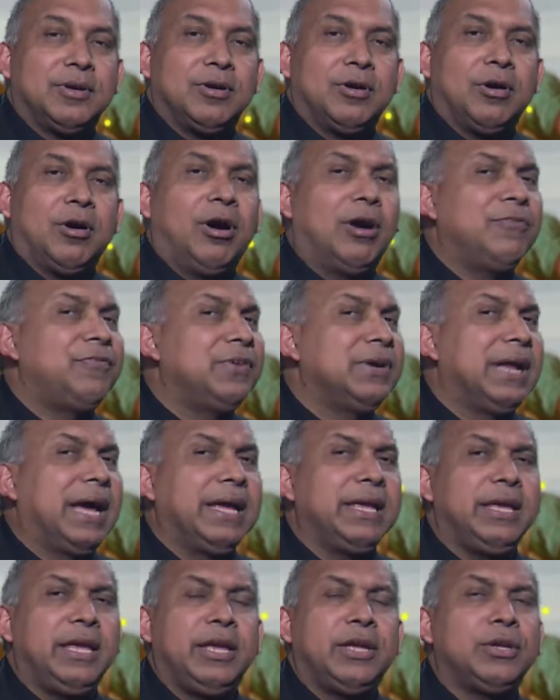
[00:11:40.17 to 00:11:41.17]
Often I
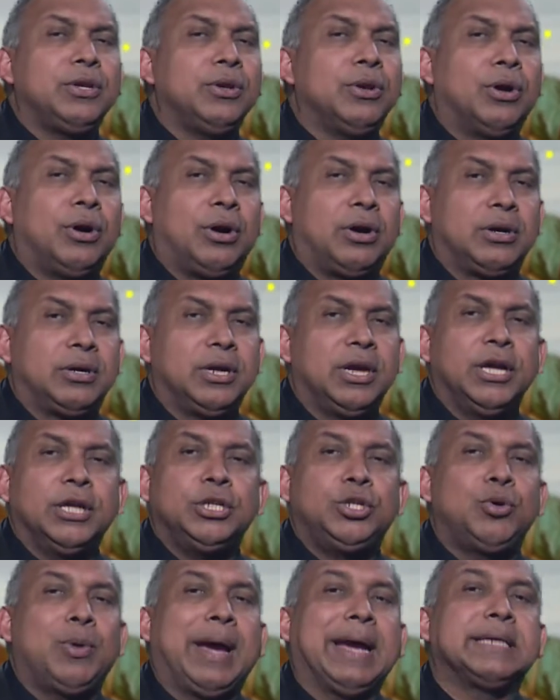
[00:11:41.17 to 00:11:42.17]
ignore
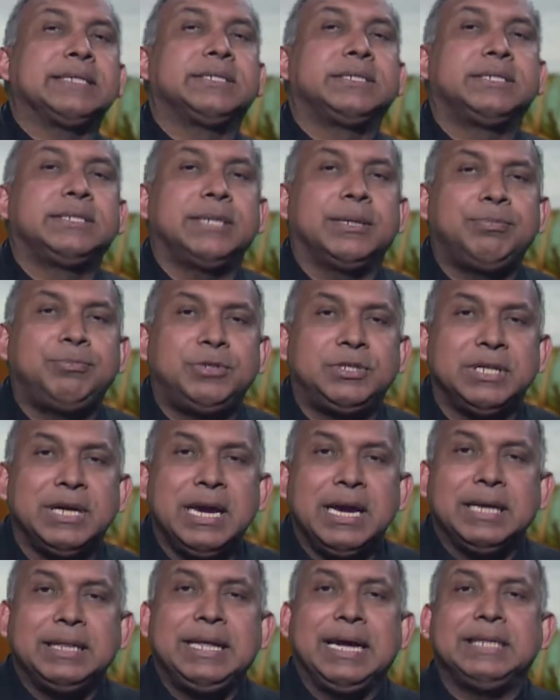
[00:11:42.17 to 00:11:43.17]
to accept
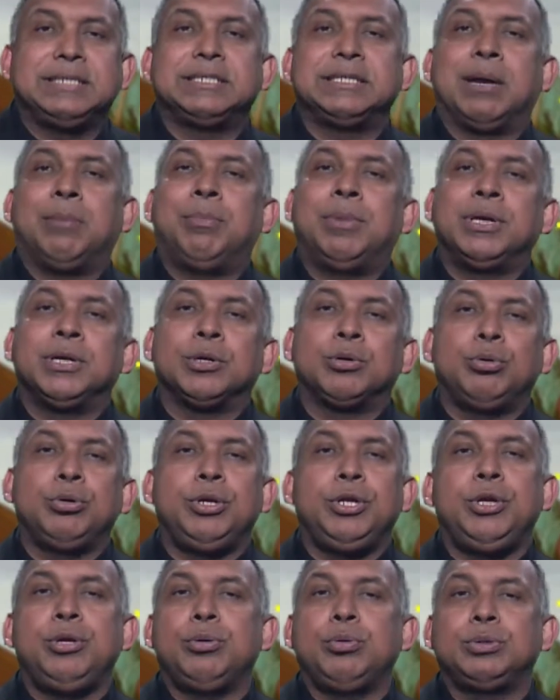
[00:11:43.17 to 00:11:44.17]
that someone could
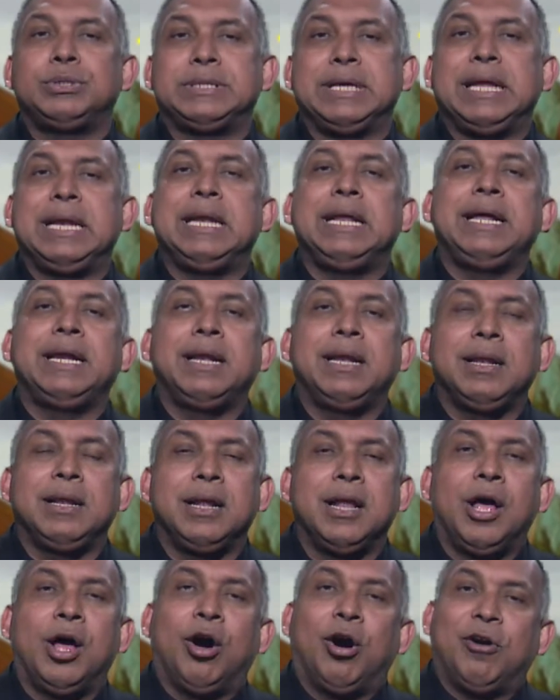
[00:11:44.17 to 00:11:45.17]
use a little
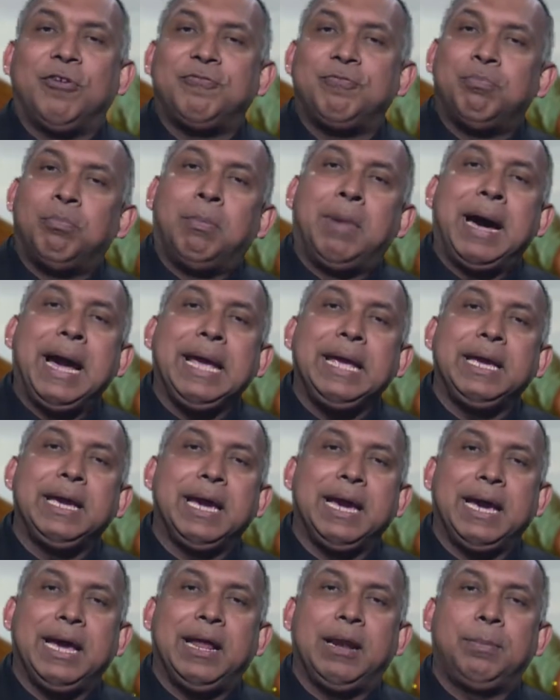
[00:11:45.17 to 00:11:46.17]
of my
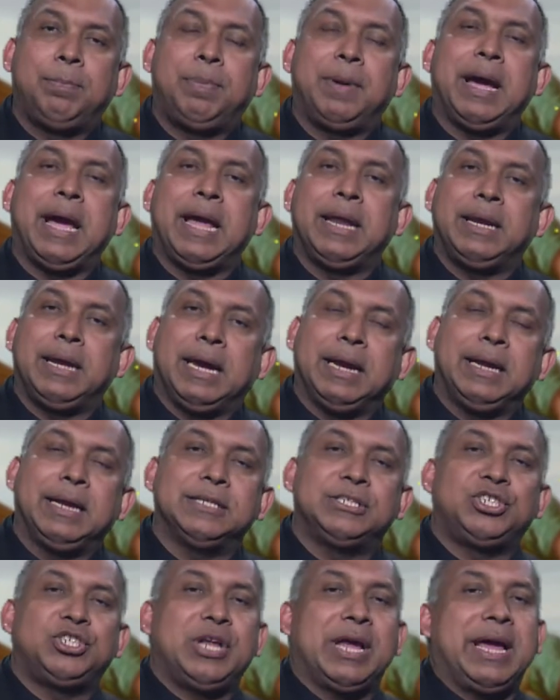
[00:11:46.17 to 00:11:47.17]
help and
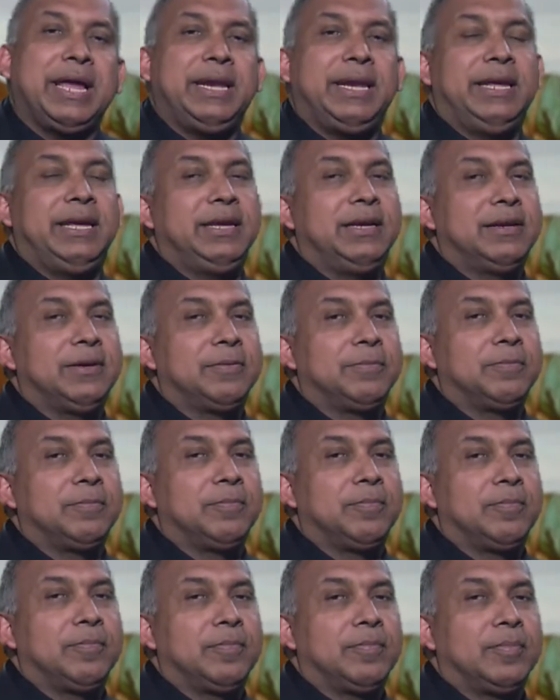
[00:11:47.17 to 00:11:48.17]
understanding.
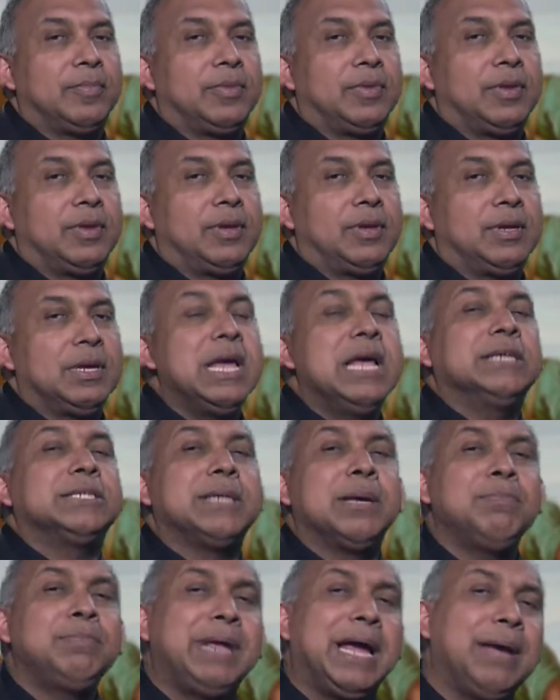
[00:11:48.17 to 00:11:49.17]

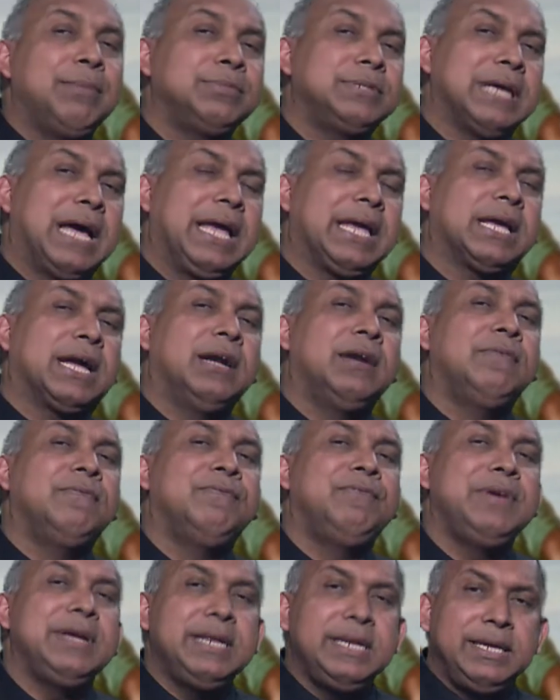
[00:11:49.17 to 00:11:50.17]
Sometimes I
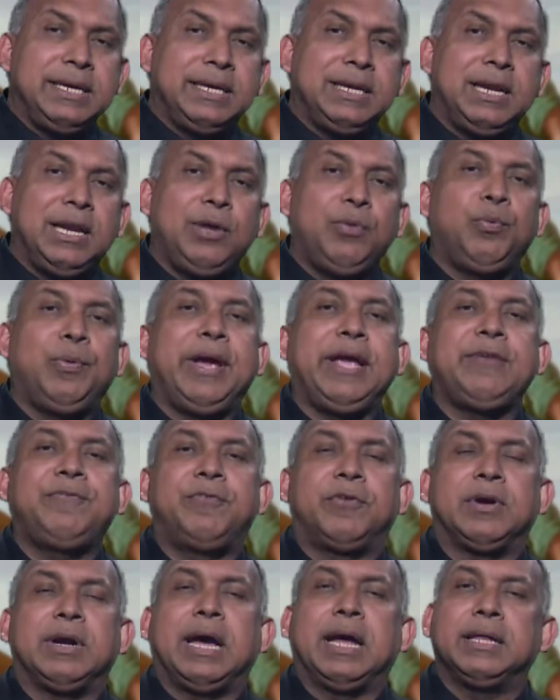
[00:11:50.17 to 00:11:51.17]
conveniently wait
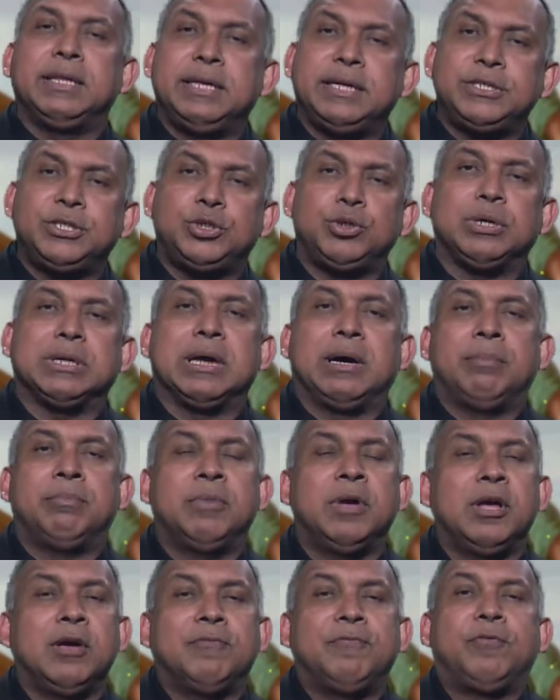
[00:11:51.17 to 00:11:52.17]
for others to come
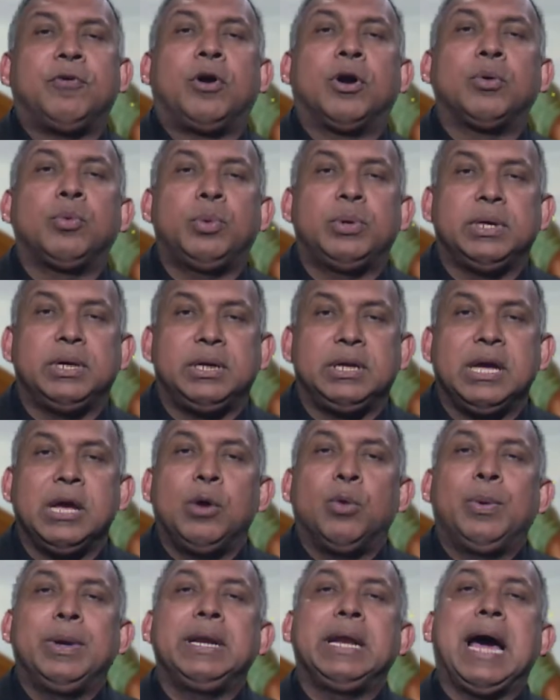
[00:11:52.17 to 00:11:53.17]
forward
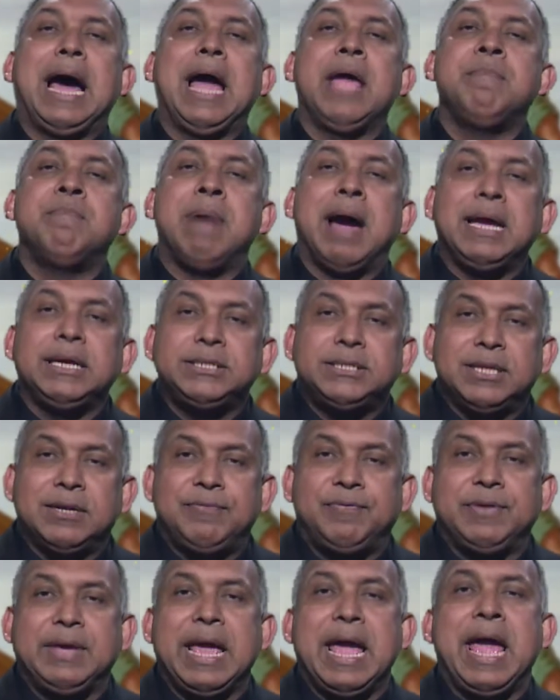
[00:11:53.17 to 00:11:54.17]
when I
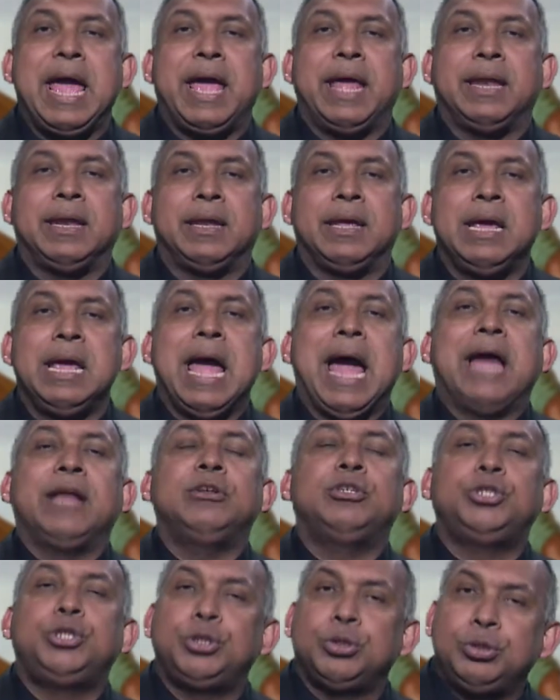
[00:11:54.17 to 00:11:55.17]
myself can and
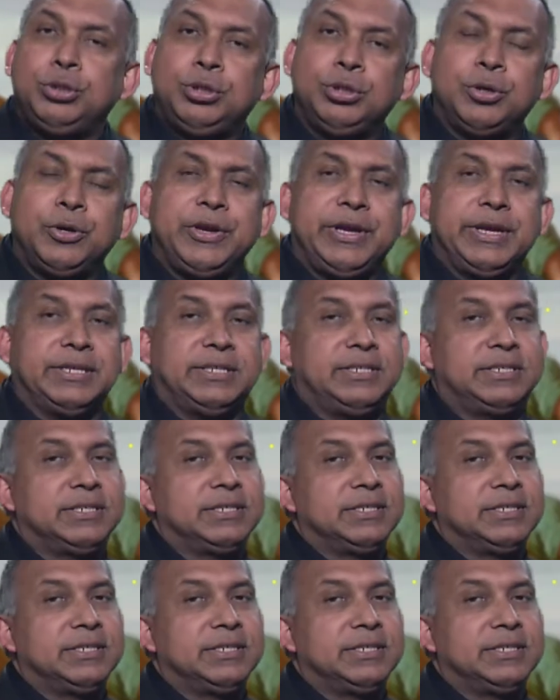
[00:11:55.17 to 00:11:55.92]
should do it.